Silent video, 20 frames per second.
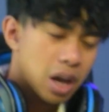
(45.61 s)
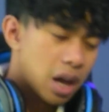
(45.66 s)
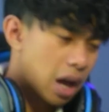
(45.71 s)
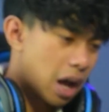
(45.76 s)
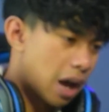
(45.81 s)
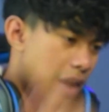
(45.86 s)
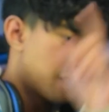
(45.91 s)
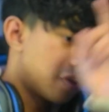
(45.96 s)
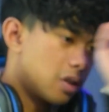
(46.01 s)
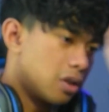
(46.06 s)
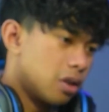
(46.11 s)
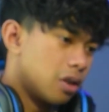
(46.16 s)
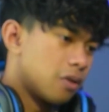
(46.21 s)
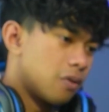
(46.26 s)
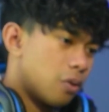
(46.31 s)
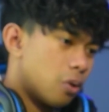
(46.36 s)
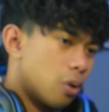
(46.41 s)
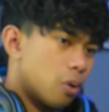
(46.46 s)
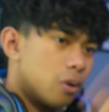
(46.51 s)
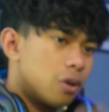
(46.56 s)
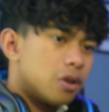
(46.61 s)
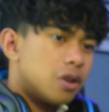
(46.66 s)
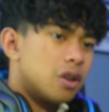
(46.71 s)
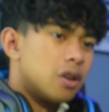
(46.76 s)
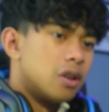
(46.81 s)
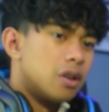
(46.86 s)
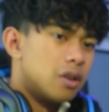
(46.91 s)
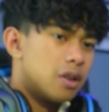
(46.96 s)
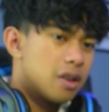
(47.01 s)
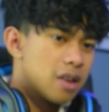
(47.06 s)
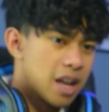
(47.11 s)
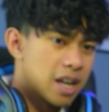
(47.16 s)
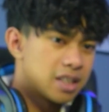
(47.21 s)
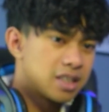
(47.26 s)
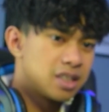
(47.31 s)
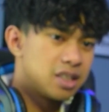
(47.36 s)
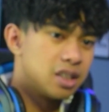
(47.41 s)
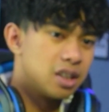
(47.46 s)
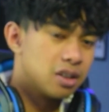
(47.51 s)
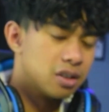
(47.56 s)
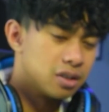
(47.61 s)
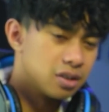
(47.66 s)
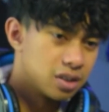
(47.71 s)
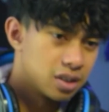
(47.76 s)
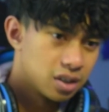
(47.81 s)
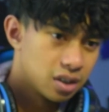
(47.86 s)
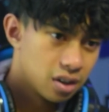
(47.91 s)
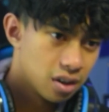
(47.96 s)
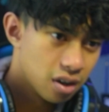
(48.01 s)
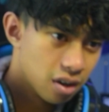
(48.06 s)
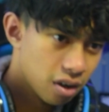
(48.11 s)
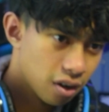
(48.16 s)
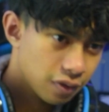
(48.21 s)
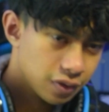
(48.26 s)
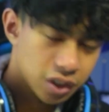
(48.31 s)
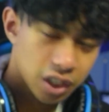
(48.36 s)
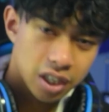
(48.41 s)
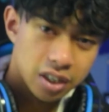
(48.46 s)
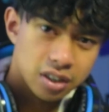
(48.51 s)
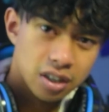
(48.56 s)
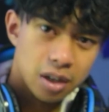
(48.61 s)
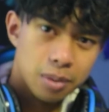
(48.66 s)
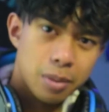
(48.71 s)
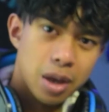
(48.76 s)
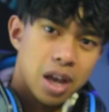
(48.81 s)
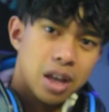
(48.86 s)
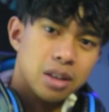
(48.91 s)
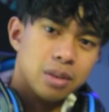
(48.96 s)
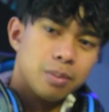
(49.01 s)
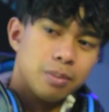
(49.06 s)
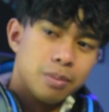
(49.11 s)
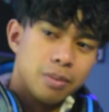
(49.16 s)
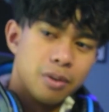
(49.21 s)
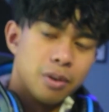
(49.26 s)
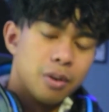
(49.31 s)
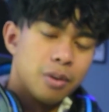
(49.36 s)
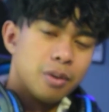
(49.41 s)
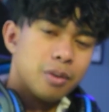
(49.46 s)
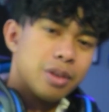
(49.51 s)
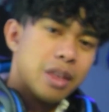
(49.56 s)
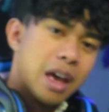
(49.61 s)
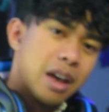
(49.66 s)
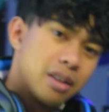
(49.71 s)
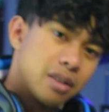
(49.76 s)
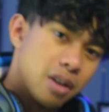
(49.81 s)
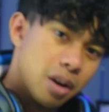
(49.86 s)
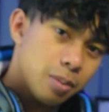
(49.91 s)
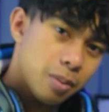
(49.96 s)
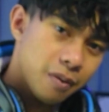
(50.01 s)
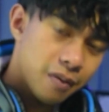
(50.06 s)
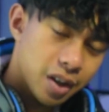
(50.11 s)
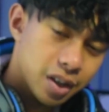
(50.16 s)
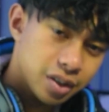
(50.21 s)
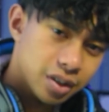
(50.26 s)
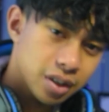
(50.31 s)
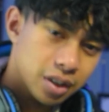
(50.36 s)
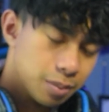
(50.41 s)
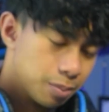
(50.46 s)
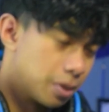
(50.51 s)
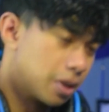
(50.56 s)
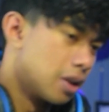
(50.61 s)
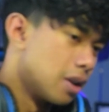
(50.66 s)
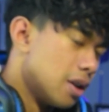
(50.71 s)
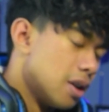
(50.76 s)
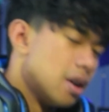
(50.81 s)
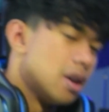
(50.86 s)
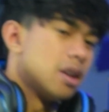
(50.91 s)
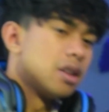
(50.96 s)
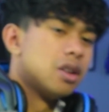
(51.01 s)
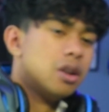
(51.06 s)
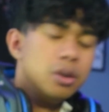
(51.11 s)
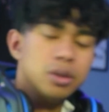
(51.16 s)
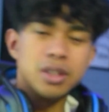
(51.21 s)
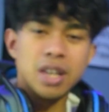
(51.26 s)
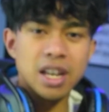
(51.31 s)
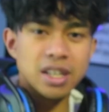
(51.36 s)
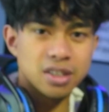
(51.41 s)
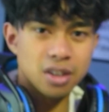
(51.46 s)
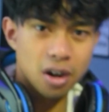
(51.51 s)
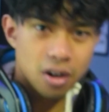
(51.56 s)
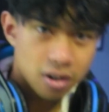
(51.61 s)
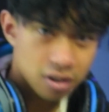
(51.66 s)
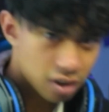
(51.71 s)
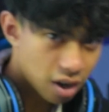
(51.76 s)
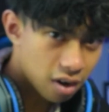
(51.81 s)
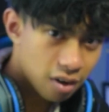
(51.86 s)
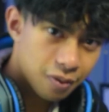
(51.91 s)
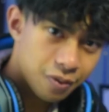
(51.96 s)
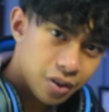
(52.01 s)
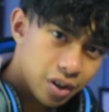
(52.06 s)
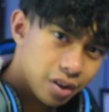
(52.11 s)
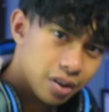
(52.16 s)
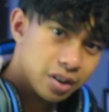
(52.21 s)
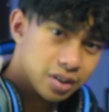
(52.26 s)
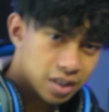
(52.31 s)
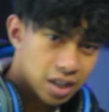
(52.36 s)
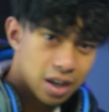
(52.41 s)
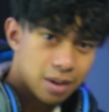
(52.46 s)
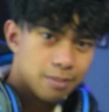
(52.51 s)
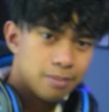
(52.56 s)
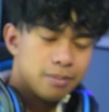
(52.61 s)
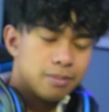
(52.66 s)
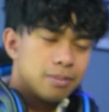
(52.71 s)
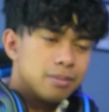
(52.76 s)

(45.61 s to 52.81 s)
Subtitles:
I have to look forward to the next years of Chainsaw Man that come eventually. But Tuesdays aren't gonna feel the same.